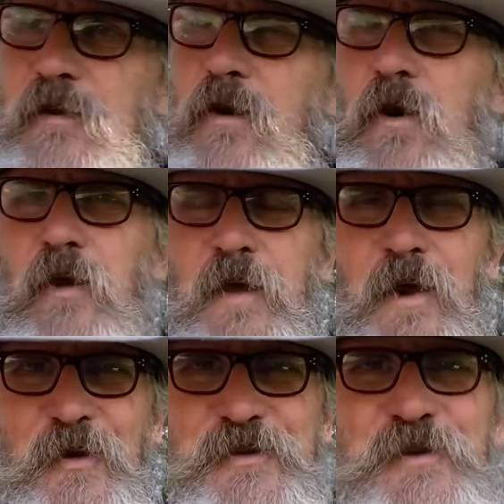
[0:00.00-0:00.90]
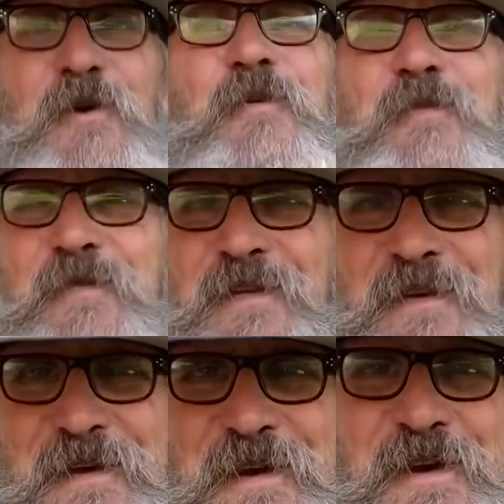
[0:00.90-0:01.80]
Oh no, I said, I'll
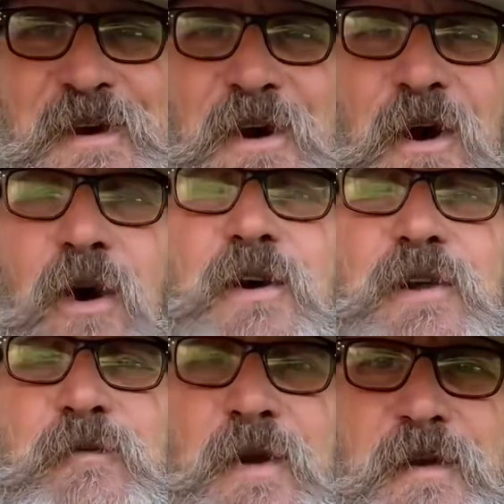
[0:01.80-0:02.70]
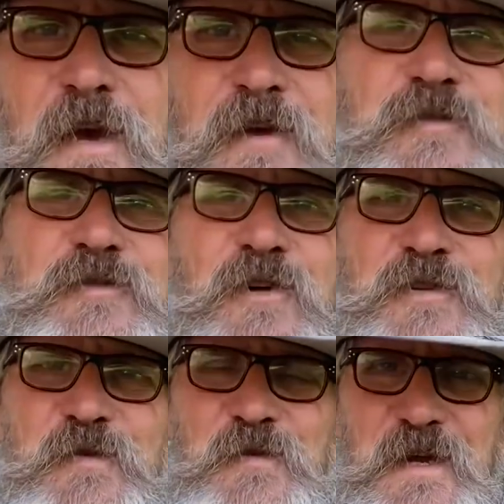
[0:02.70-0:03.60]
get it one day. I've still got
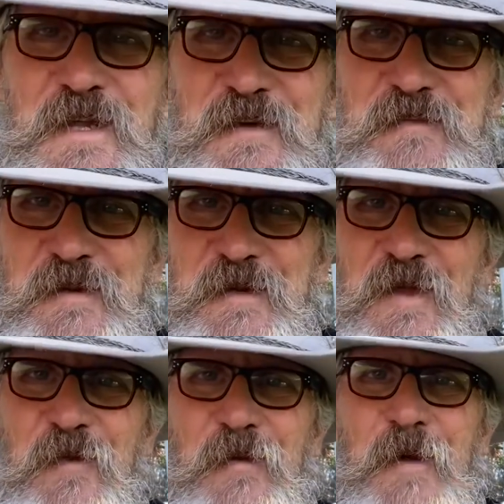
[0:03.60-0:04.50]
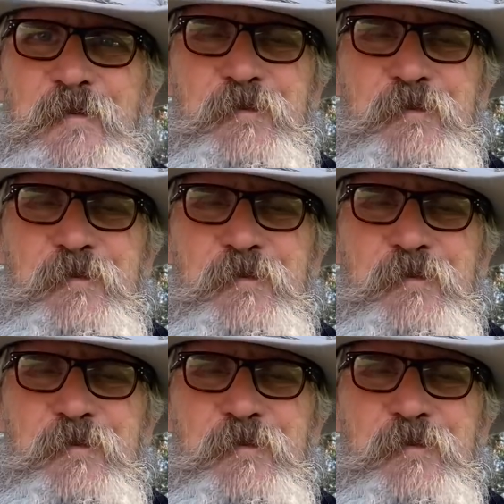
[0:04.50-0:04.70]
some wear left in the other one.